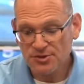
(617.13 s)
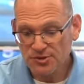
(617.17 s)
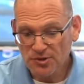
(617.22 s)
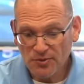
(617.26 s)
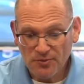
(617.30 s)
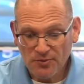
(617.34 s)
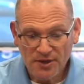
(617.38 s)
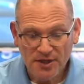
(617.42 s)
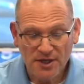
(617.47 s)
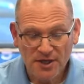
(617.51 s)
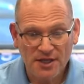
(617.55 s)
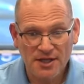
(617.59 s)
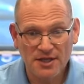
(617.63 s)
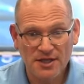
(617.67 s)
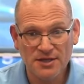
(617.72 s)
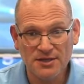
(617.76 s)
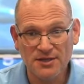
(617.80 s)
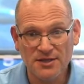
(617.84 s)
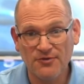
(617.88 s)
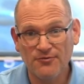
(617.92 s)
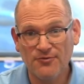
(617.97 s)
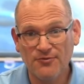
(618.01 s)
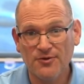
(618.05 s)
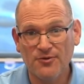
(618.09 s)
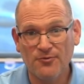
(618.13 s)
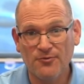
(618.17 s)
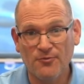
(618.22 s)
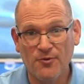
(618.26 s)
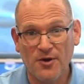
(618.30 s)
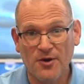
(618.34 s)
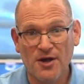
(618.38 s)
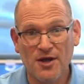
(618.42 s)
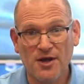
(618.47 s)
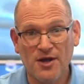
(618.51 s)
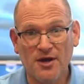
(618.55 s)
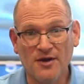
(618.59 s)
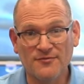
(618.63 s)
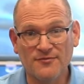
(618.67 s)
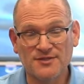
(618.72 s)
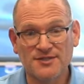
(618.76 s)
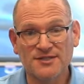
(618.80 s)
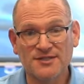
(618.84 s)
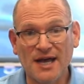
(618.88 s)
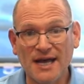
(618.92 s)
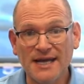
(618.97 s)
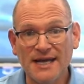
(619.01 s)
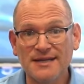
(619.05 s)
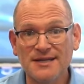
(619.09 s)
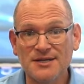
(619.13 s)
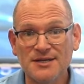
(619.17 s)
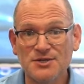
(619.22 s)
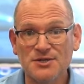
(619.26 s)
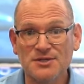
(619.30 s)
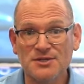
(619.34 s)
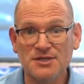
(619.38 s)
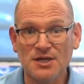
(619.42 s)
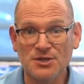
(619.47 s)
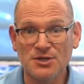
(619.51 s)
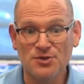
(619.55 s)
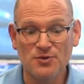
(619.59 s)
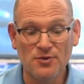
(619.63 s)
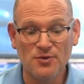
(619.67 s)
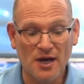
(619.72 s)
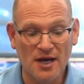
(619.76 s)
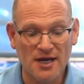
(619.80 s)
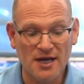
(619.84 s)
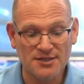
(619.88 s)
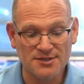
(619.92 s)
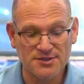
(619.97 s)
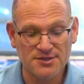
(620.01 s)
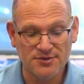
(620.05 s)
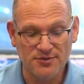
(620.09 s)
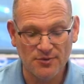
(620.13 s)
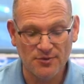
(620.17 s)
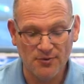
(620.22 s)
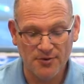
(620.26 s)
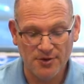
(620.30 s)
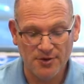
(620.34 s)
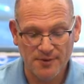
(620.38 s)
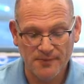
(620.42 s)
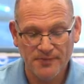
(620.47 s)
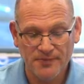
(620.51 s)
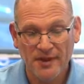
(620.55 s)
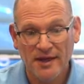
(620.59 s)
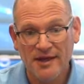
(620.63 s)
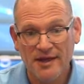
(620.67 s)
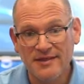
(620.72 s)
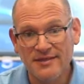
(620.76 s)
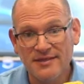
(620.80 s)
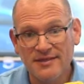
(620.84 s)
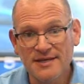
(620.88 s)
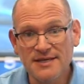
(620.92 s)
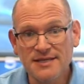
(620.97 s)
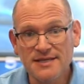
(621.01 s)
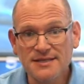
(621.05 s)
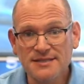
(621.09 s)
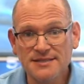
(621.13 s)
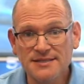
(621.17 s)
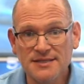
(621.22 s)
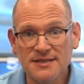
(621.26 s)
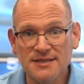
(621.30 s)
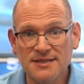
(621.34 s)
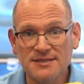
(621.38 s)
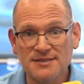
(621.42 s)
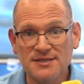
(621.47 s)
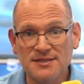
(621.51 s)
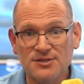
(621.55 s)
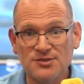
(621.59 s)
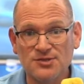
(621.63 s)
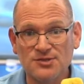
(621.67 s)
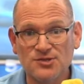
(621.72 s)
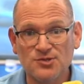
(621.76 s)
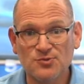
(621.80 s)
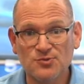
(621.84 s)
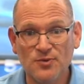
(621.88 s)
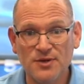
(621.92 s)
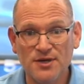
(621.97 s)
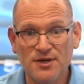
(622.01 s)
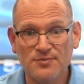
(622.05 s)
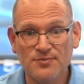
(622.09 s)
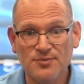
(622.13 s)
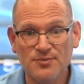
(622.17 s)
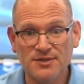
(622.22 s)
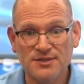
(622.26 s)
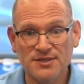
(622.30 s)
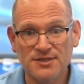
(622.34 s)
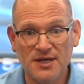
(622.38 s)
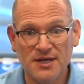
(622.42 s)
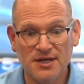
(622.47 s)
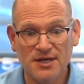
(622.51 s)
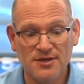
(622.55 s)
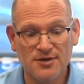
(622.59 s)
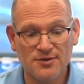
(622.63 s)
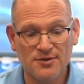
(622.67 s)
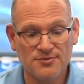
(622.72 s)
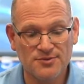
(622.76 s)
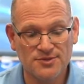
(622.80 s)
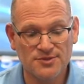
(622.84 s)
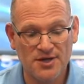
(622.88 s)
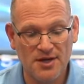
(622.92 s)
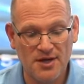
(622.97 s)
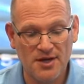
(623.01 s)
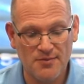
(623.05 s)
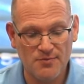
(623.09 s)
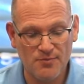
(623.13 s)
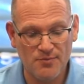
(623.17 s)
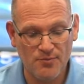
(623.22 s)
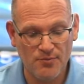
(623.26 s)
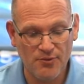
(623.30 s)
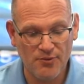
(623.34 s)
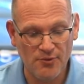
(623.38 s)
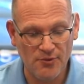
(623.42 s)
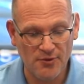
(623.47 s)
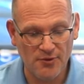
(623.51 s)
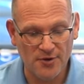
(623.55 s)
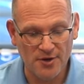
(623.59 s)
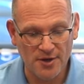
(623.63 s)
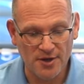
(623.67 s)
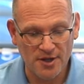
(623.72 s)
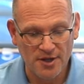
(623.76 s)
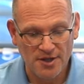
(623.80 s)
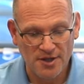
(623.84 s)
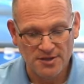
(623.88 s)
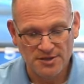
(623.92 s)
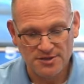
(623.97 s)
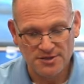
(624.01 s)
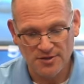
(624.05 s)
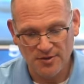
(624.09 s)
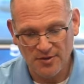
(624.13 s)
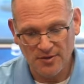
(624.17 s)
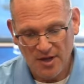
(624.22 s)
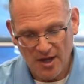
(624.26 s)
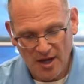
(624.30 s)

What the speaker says: so many different array of side dishes that you guys can order. This is the sweet potato tempura. So